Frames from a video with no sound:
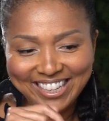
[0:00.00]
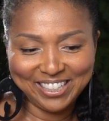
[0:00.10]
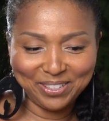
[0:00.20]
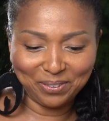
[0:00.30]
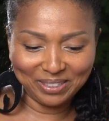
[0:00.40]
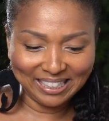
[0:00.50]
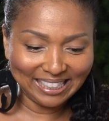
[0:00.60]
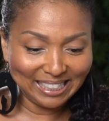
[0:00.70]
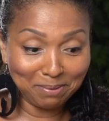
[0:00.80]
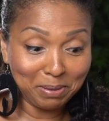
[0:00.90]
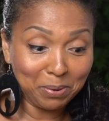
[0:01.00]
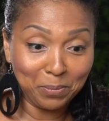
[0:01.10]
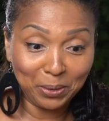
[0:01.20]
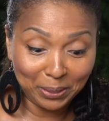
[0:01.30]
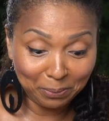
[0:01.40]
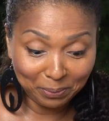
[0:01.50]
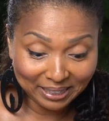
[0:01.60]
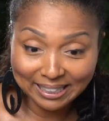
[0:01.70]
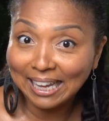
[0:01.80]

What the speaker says: You don't need to see me working with it